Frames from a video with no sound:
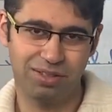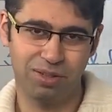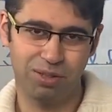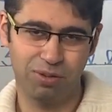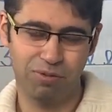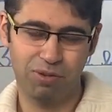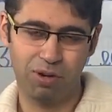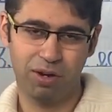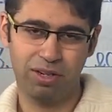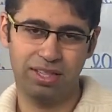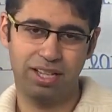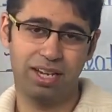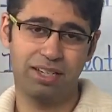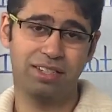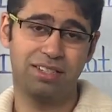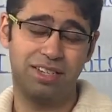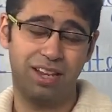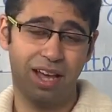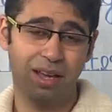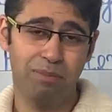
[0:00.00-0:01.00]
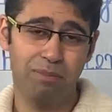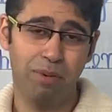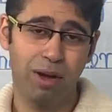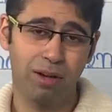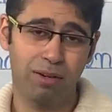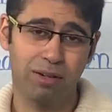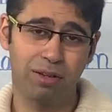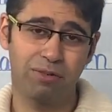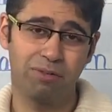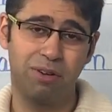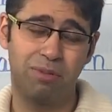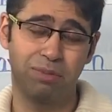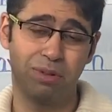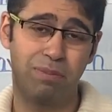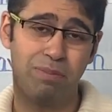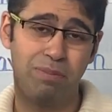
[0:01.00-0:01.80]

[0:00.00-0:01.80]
So you've got that time marker from the